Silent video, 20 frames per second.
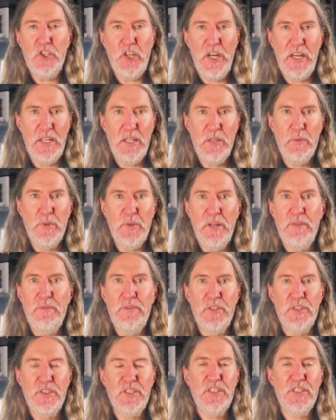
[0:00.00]
China when I
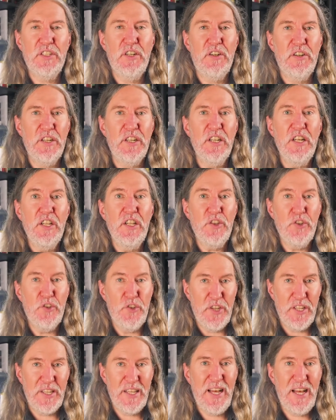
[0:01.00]
first started
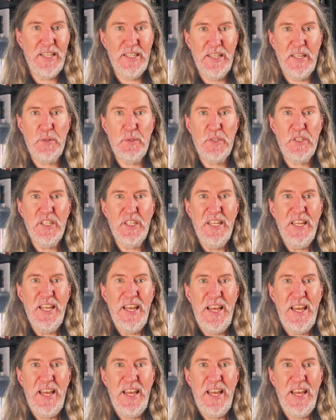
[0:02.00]
learning that language,